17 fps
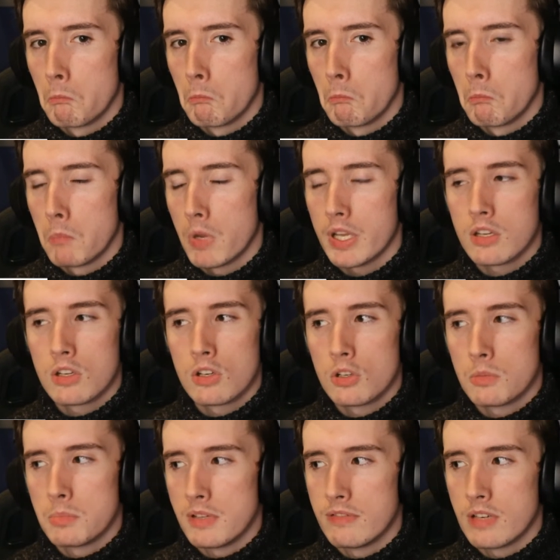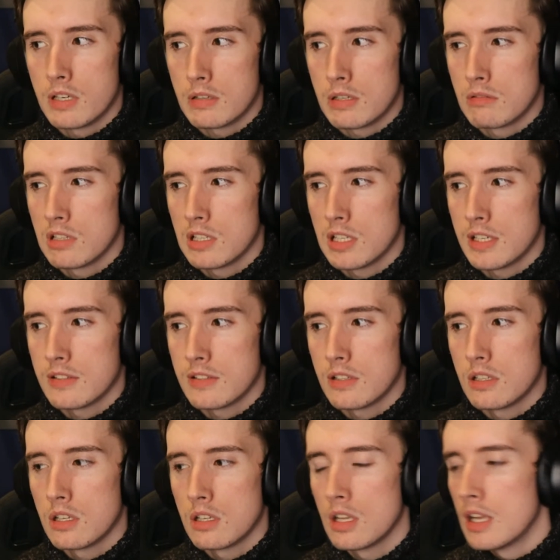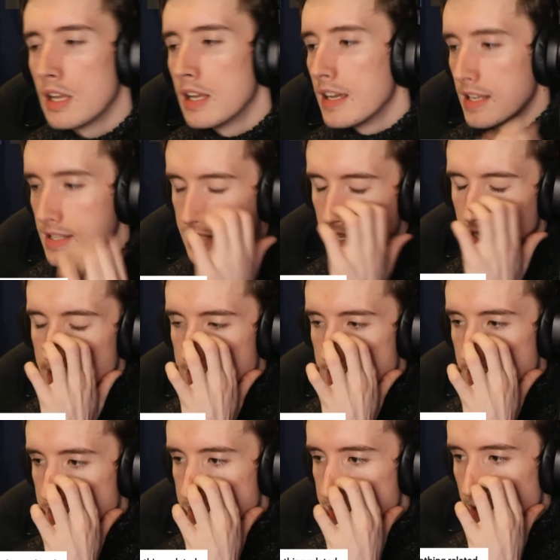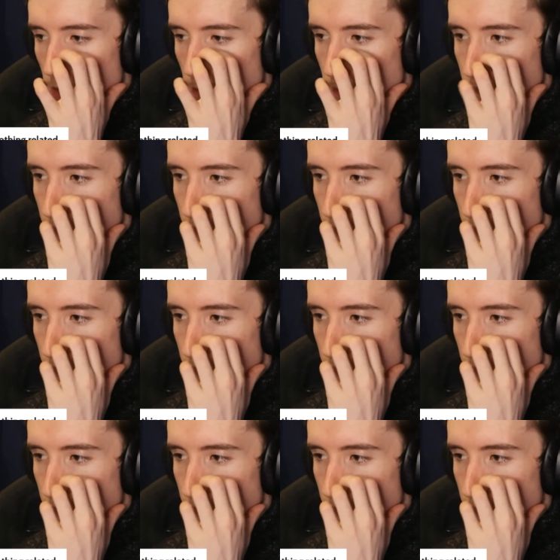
But it could be very related. It's hard to tell.